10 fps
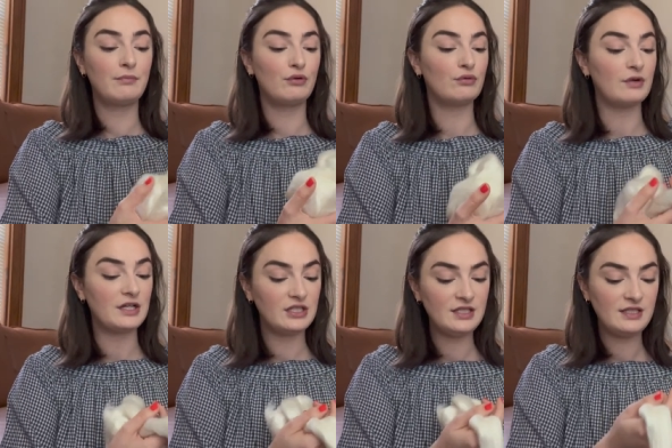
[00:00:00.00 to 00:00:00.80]

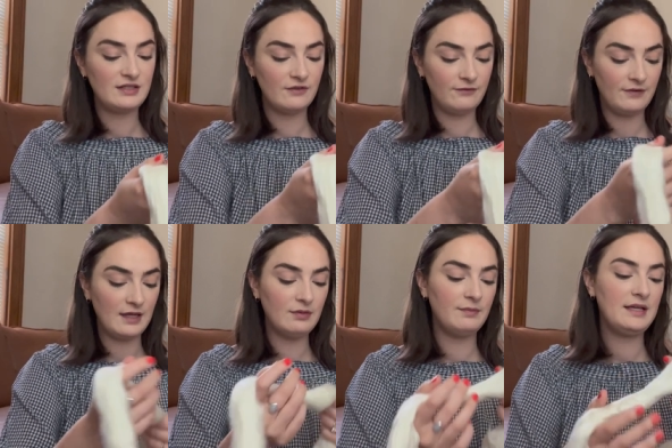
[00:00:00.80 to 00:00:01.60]
precious
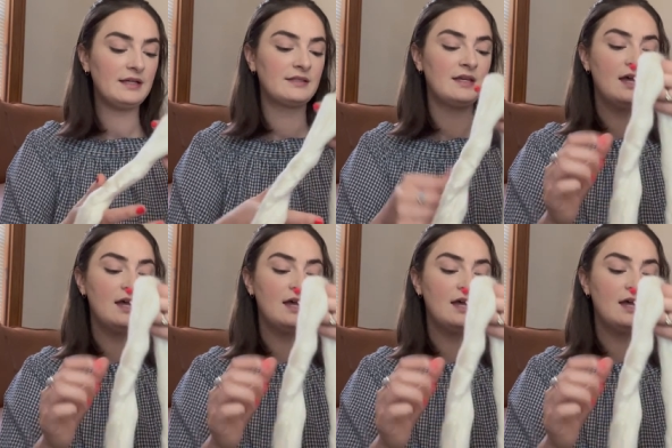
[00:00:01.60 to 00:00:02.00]
fiber mix.